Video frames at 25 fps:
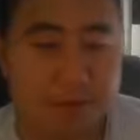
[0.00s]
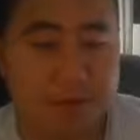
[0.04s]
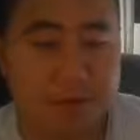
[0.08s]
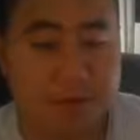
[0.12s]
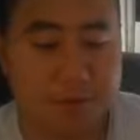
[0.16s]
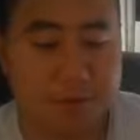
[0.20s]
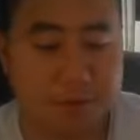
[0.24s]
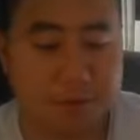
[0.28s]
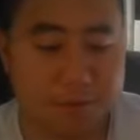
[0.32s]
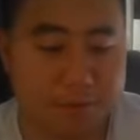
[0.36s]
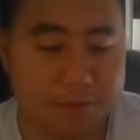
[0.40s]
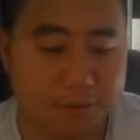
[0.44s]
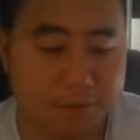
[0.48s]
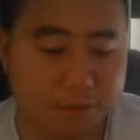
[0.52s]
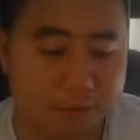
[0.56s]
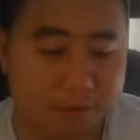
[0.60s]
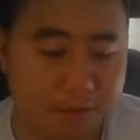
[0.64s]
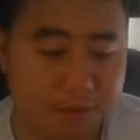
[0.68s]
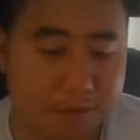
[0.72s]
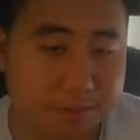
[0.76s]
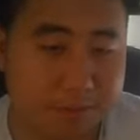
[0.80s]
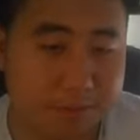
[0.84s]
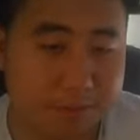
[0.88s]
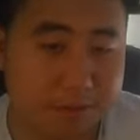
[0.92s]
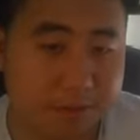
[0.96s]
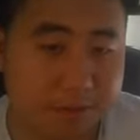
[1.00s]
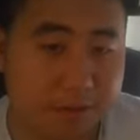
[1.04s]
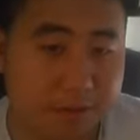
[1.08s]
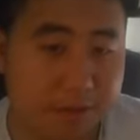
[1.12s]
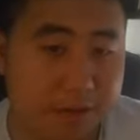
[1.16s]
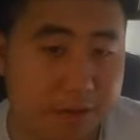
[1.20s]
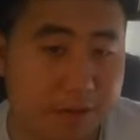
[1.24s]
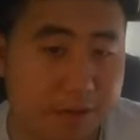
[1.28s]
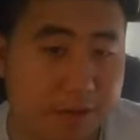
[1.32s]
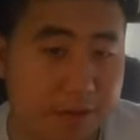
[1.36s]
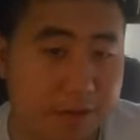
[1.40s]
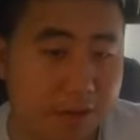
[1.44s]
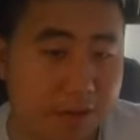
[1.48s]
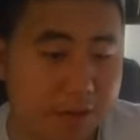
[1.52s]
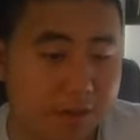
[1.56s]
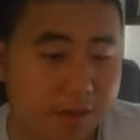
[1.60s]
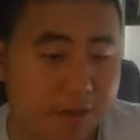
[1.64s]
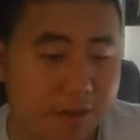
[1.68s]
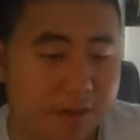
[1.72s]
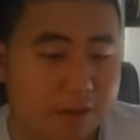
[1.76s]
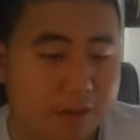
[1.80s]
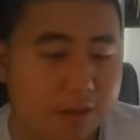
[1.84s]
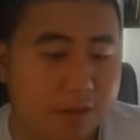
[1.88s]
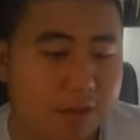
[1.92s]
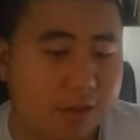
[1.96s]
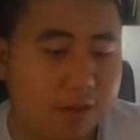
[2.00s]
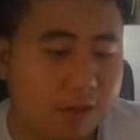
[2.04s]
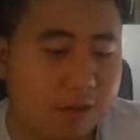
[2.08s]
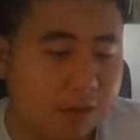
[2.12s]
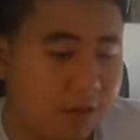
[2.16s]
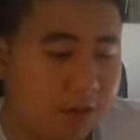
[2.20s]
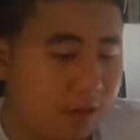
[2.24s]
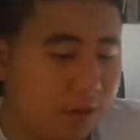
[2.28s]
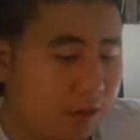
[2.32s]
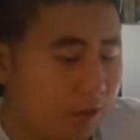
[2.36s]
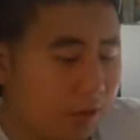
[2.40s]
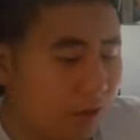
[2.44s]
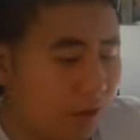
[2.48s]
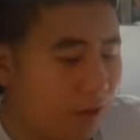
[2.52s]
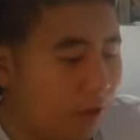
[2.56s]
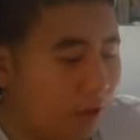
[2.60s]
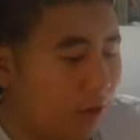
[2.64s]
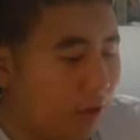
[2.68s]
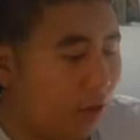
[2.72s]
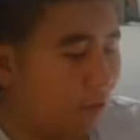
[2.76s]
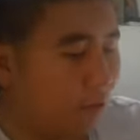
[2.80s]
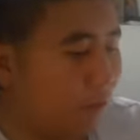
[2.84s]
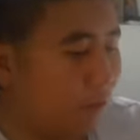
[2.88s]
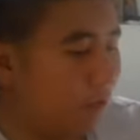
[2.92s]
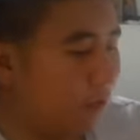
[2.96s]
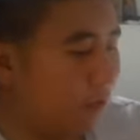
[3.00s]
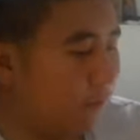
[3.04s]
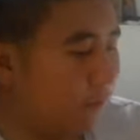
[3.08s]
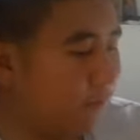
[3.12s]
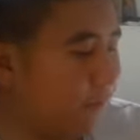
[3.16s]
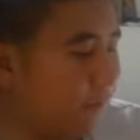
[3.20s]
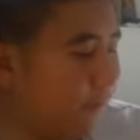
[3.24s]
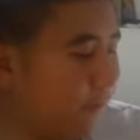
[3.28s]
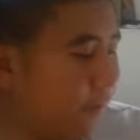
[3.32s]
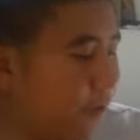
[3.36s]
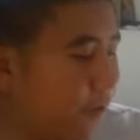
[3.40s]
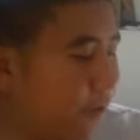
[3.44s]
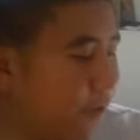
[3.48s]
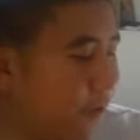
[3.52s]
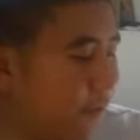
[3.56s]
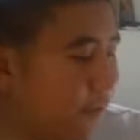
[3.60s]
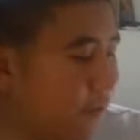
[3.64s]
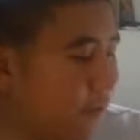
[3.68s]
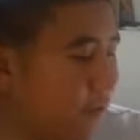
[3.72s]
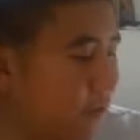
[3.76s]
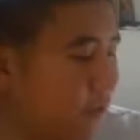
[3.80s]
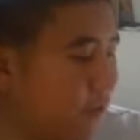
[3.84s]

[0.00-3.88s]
types of black-headed Gulls. Going by the looks of it though, hey?